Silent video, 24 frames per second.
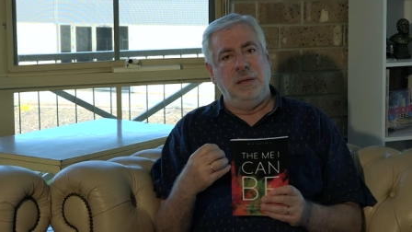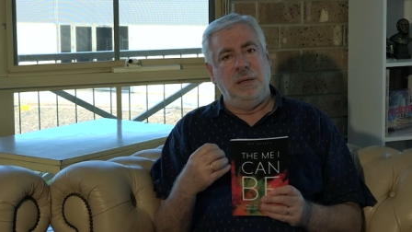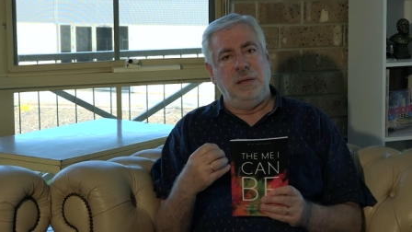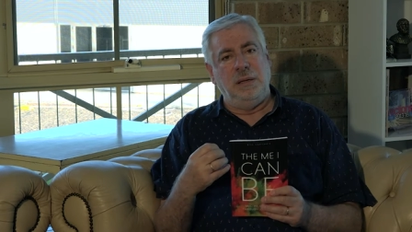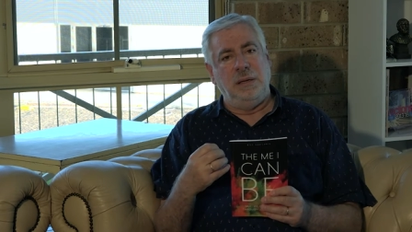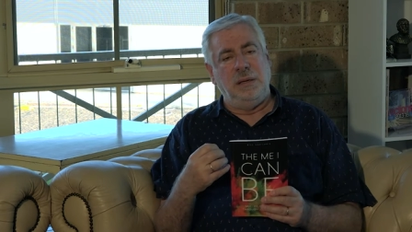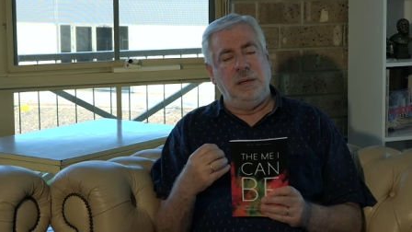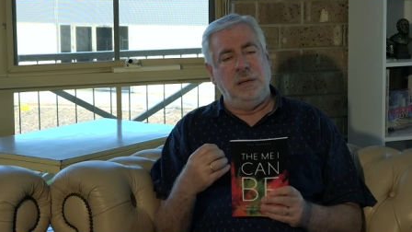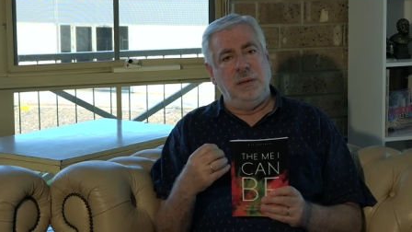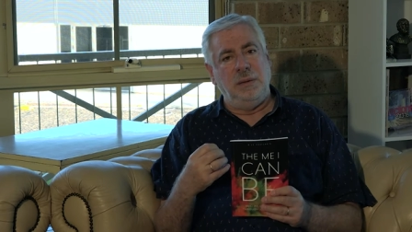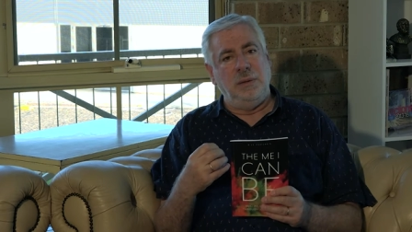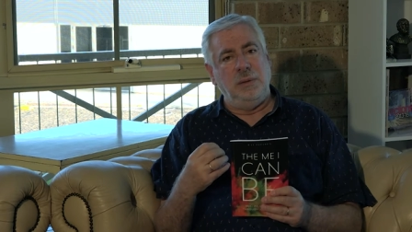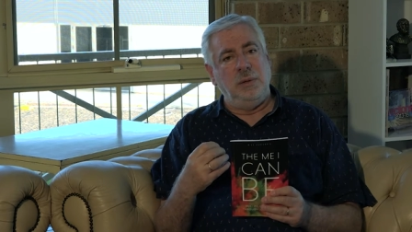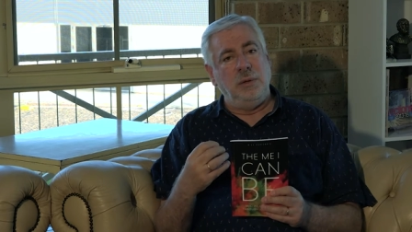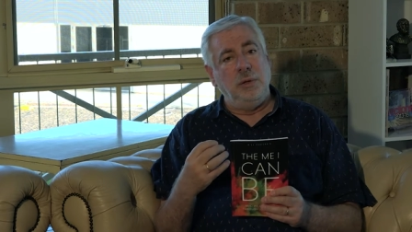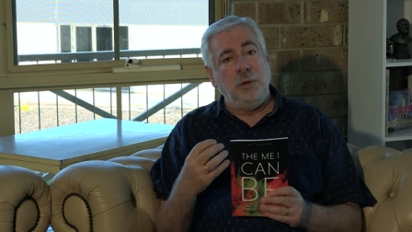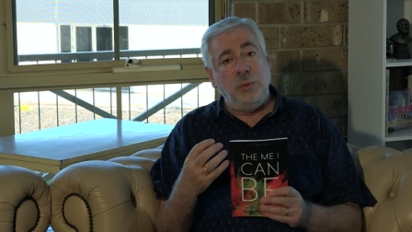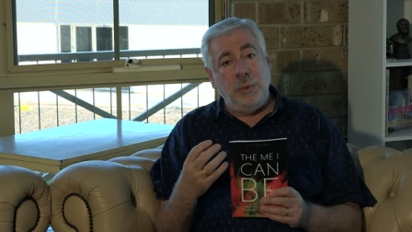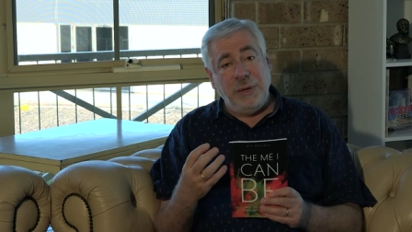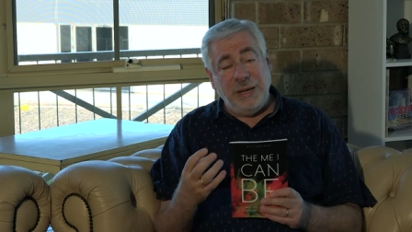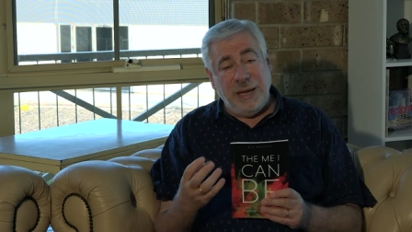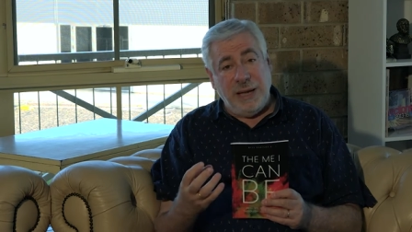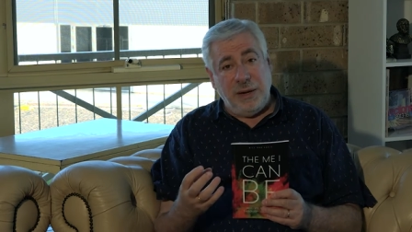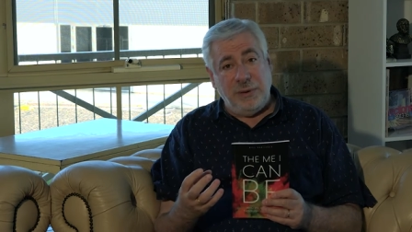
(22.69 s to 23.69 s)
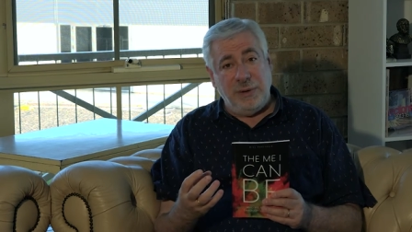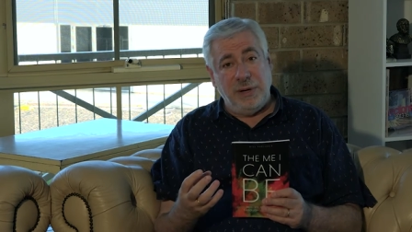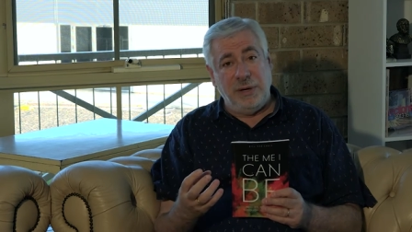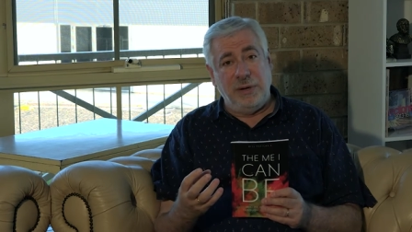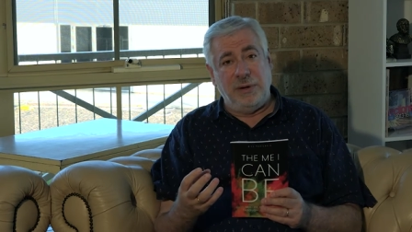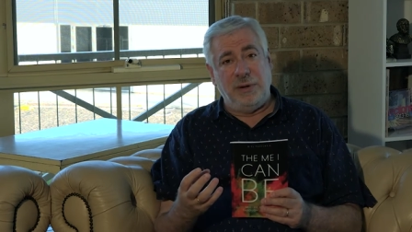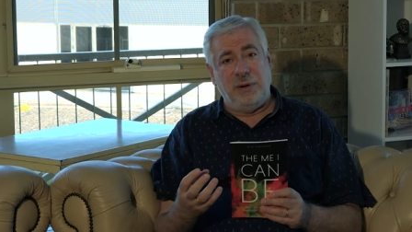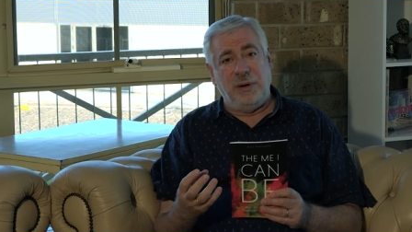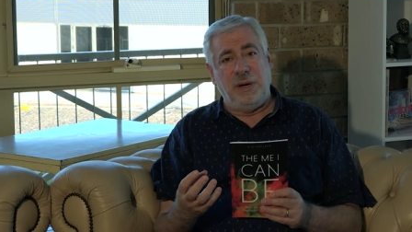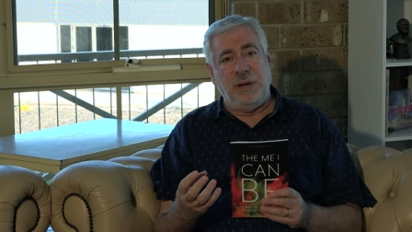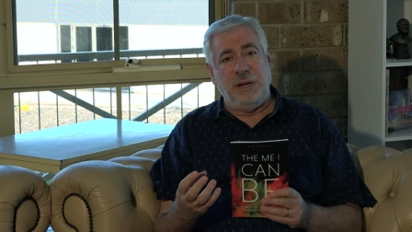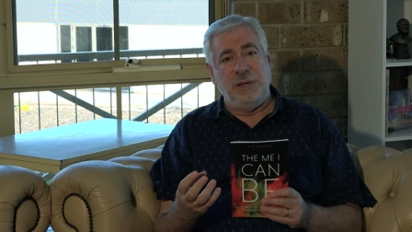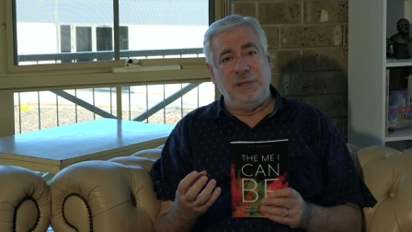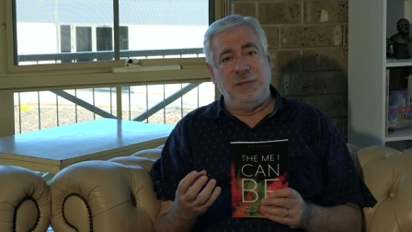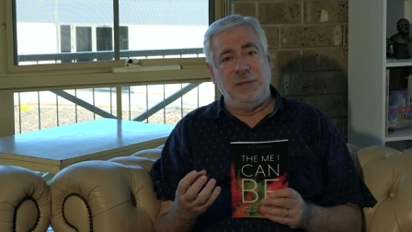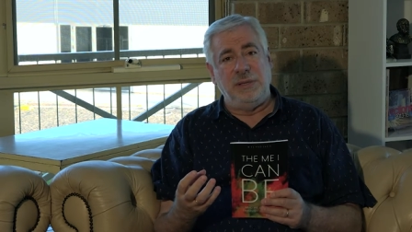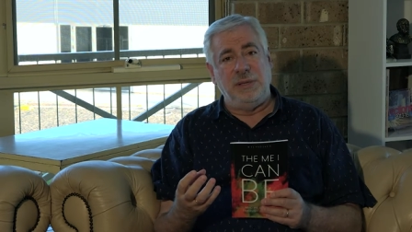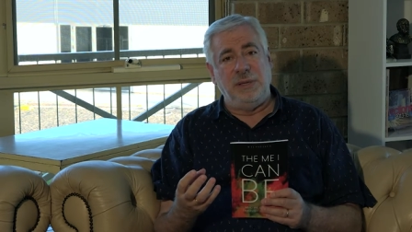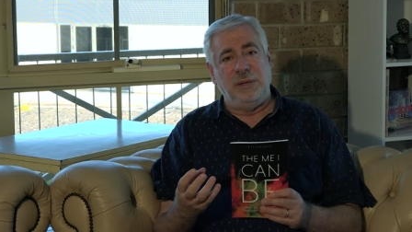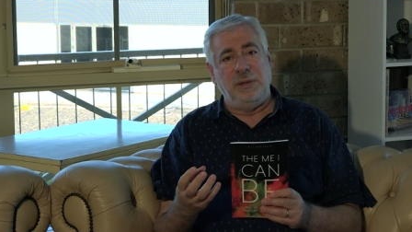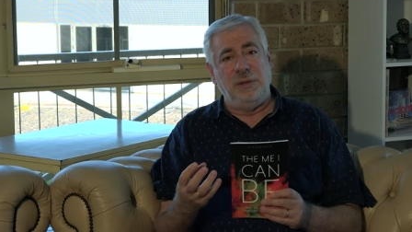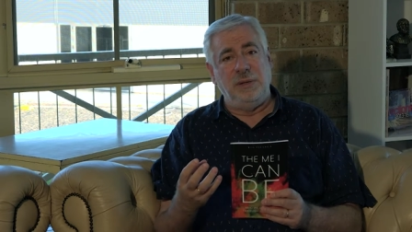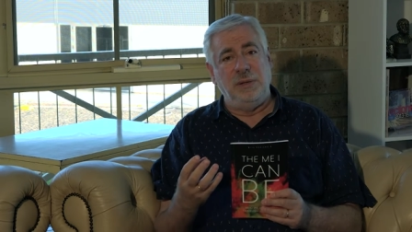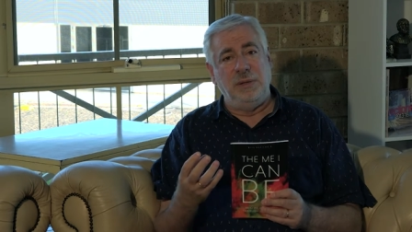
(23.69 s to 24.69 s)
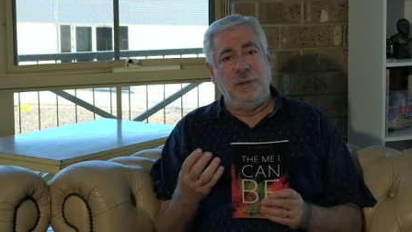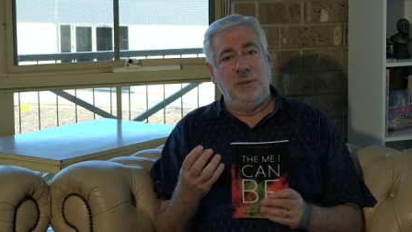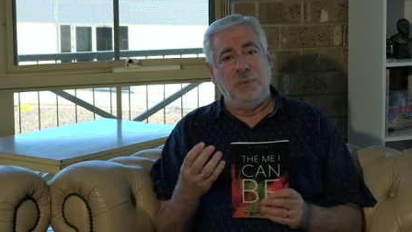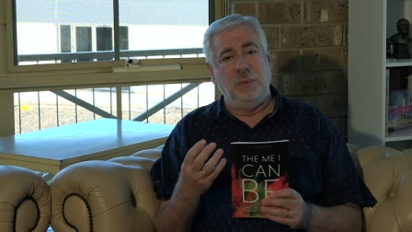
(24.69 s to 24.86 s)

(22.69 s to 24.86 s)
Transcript: uh, who we are in Christ and